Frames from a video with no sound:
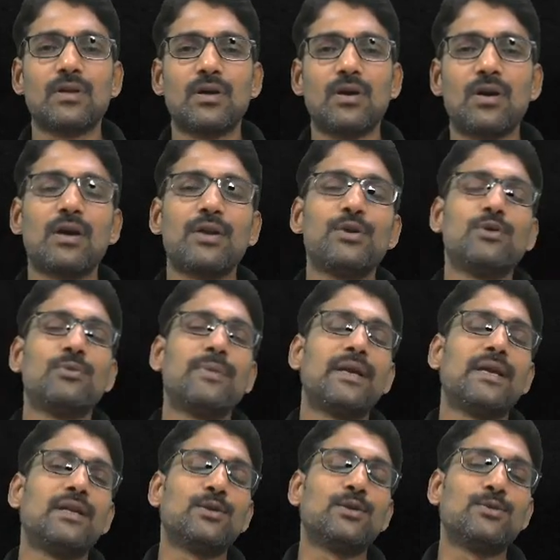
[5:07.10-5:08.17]
or you may
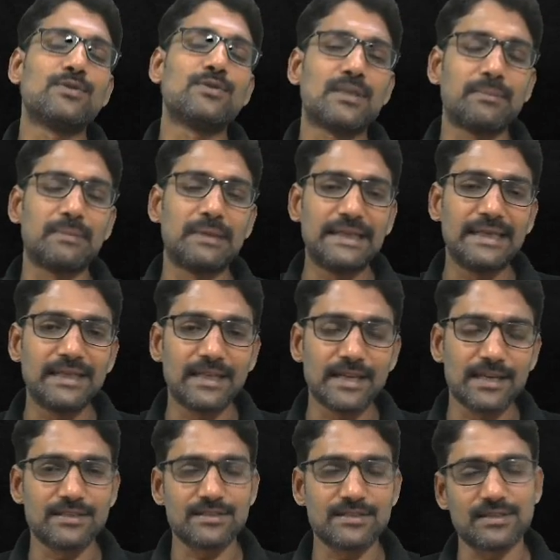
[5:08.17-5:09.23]
include some
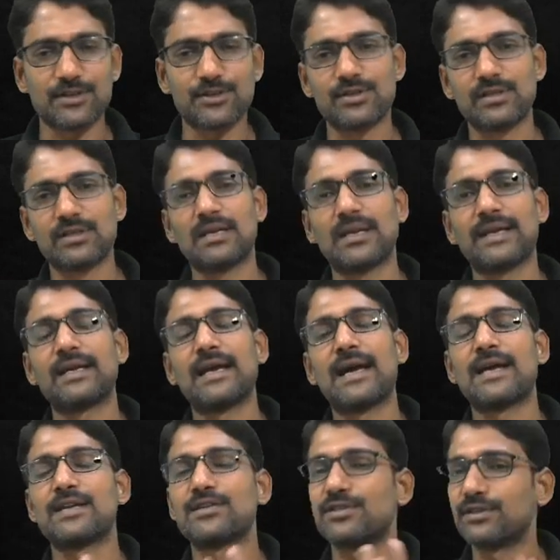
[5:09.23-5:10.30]
linkage section like
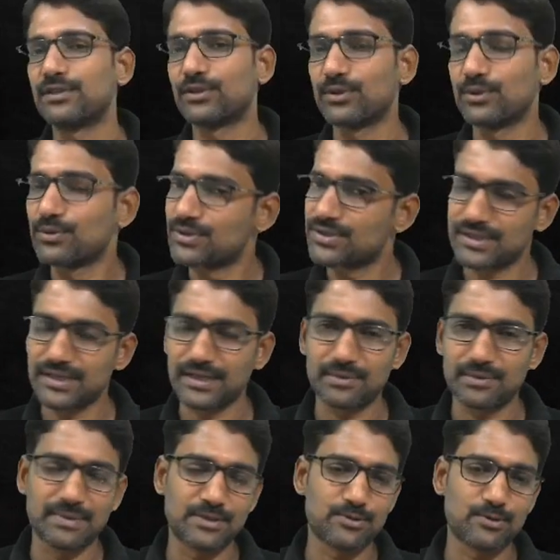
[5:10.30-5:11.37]
hash include
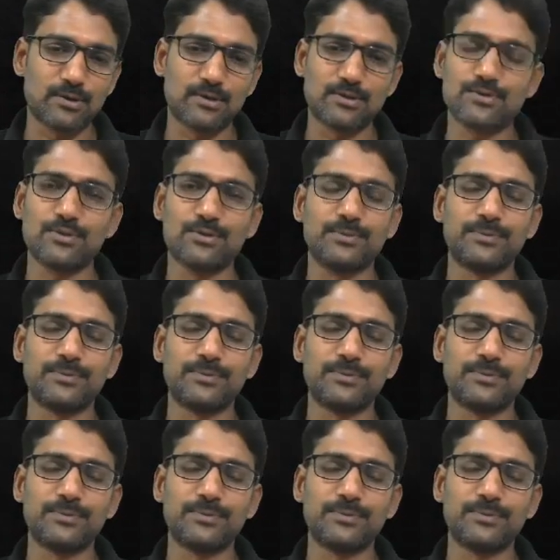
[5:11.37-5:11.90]
statements also